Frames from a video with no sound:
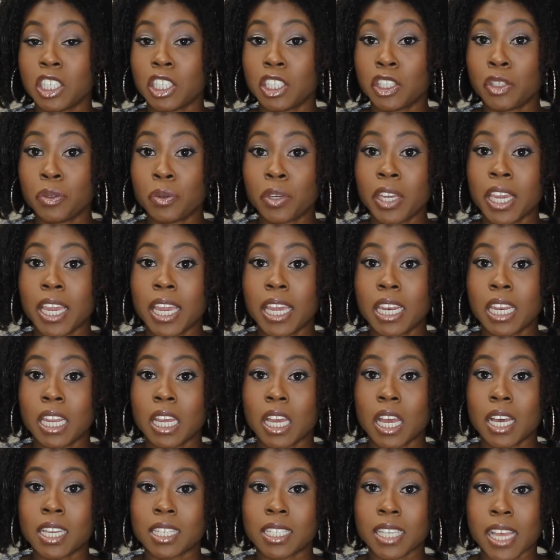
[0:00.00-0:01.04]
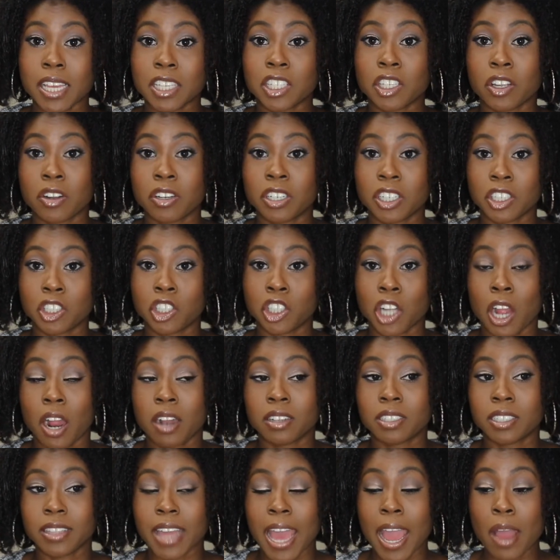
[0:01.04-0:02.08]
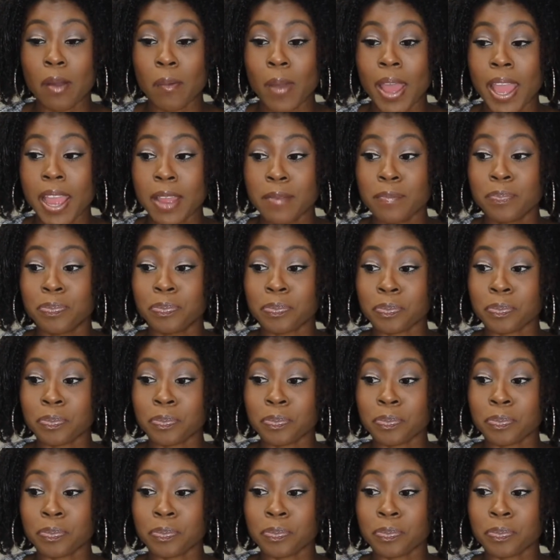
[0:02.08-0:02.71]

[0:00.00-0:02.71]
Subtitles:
you can assess your discharge that way.